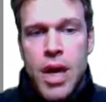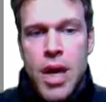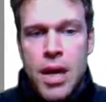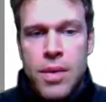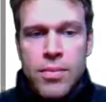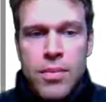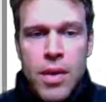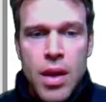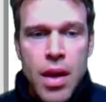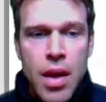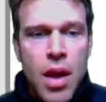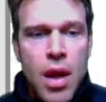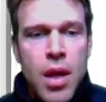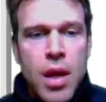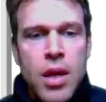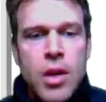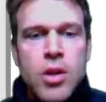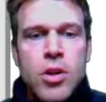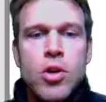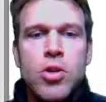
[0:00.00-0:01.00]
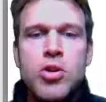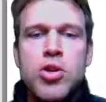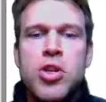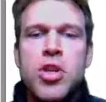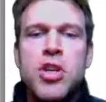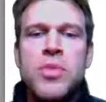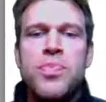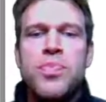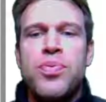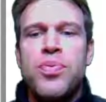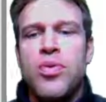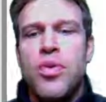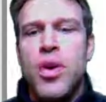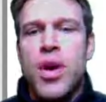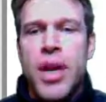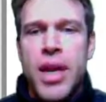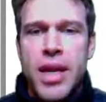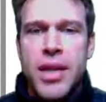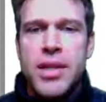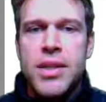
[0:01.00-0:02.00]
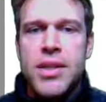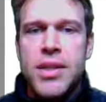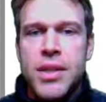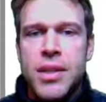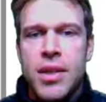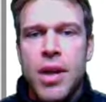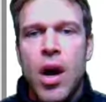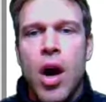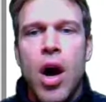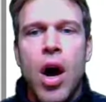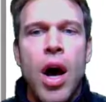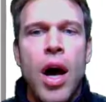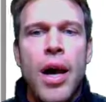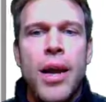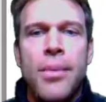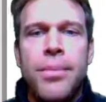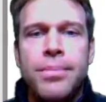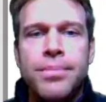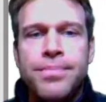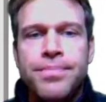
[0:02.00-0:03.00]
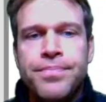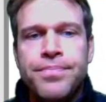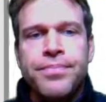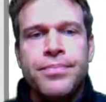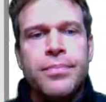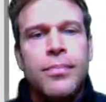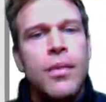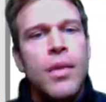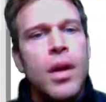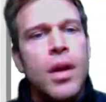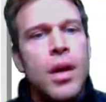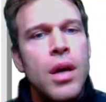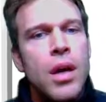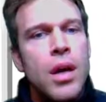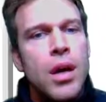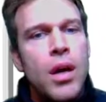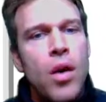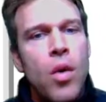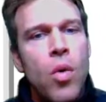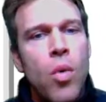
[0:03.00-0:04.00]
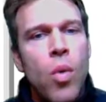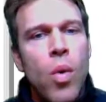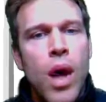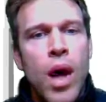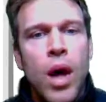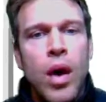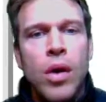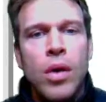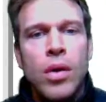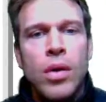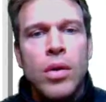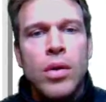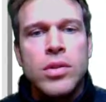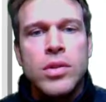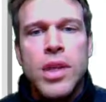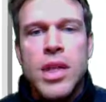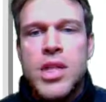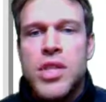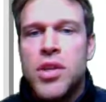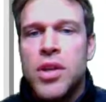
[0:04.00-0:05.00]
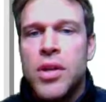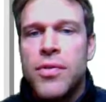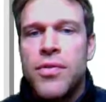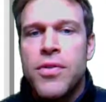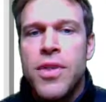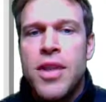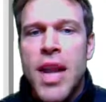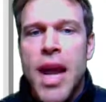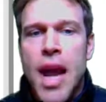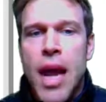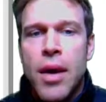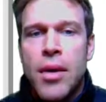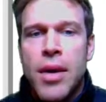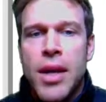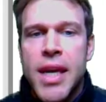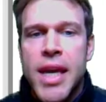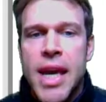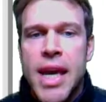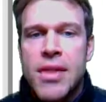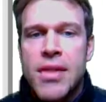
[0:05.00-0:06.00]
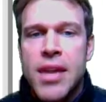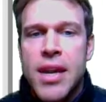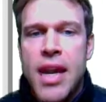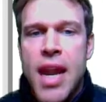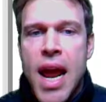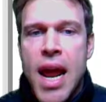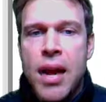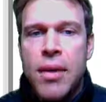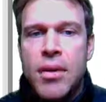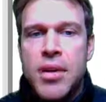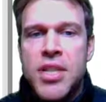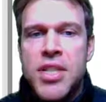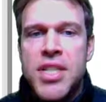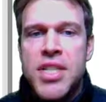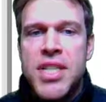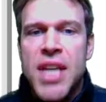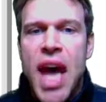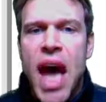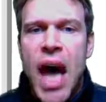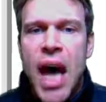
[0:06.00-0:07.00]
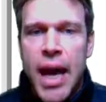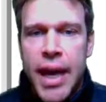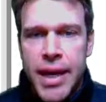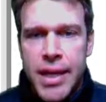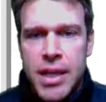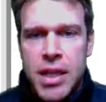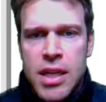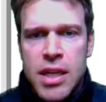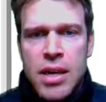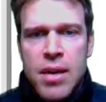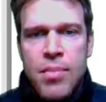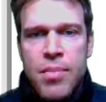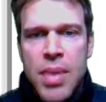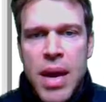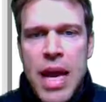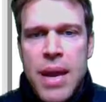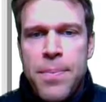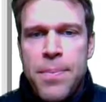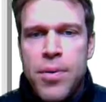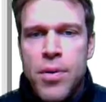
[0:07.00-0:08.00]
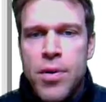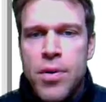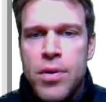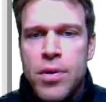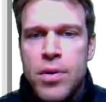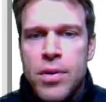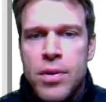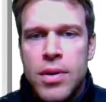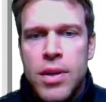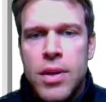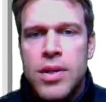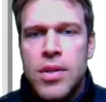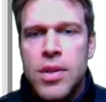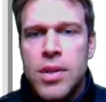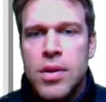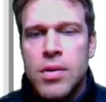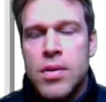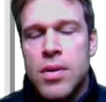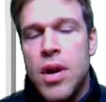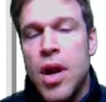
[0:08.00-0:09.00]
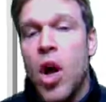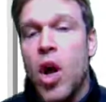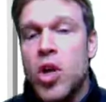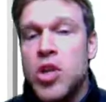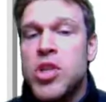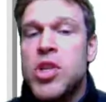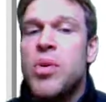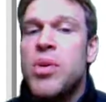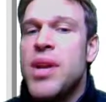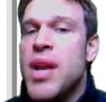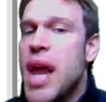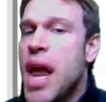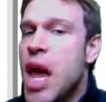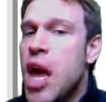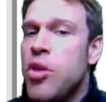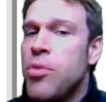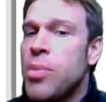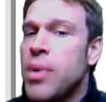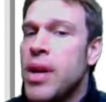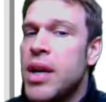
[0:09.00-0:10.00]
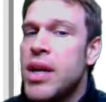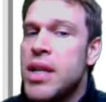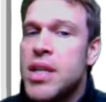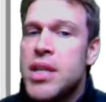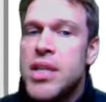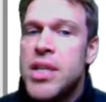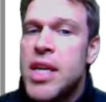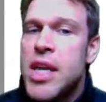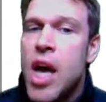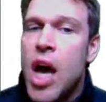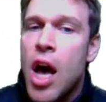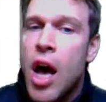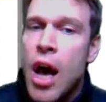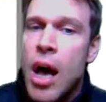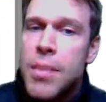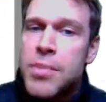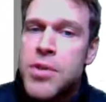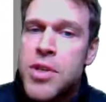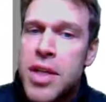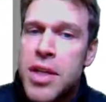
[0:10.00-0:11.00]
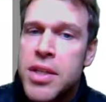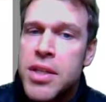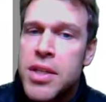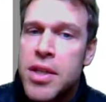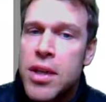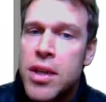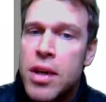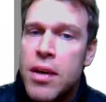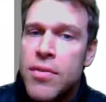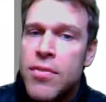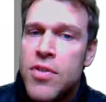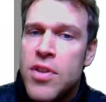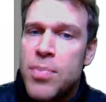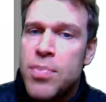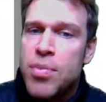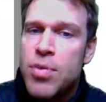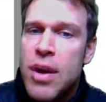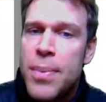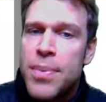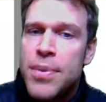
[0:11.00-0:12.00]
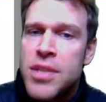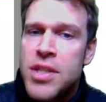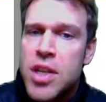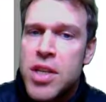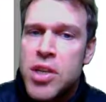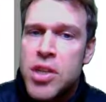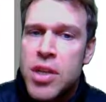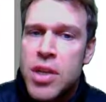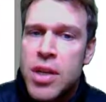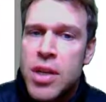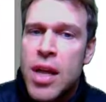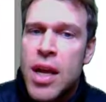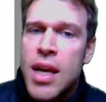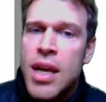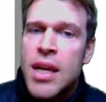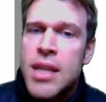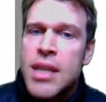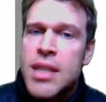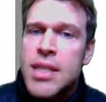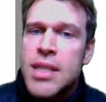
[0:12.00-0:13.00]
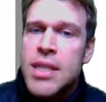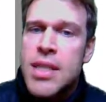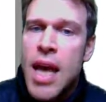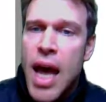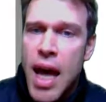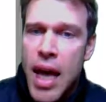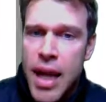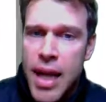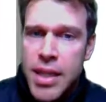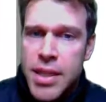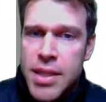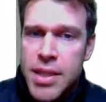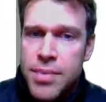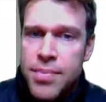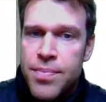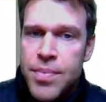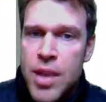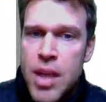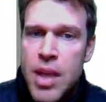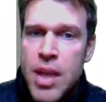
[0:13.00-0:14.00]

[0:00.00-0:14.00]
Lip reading: Okay, you should print on, well, let's look for the noun. Again, the noun is side. Paper is also a noun, but it is the object of the preposition, side.